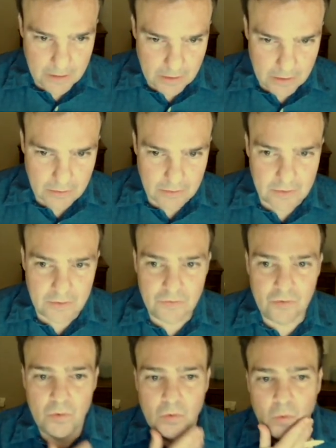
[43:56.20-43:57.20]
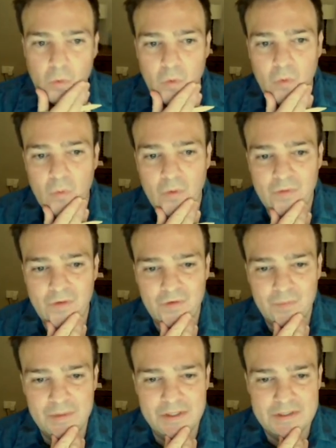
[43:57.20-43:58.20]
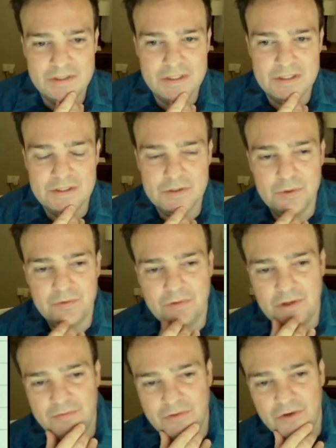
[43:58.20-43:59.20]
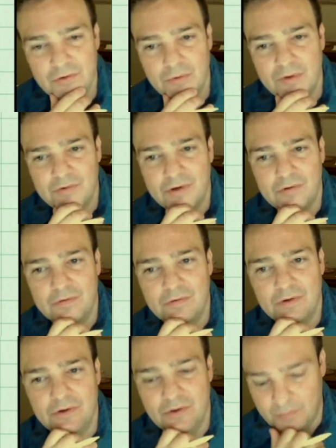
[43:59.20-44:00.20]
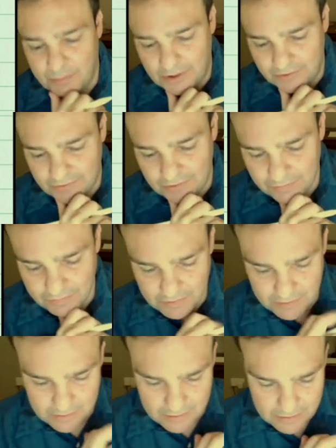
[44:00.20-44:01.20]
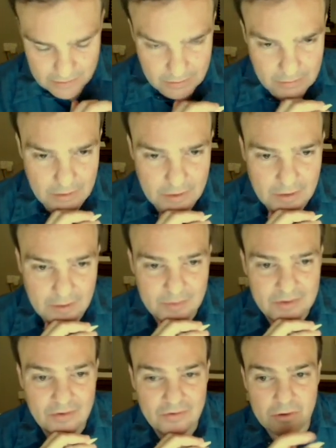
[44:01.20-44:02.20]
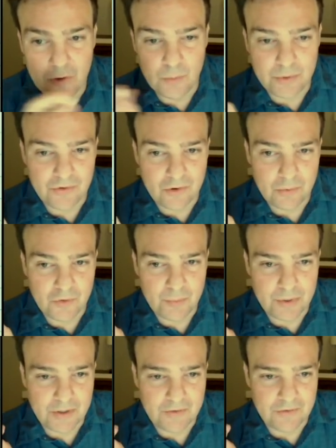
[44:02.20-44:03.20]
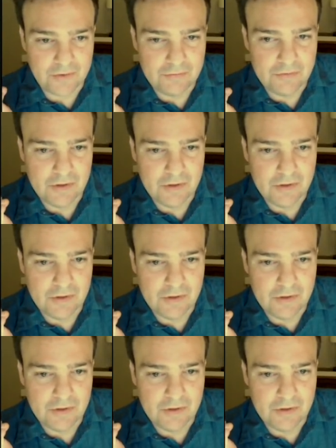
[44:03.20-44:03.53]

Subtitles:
right, and so what this means, so if the derivative is positive, right, that means the slope is always positive.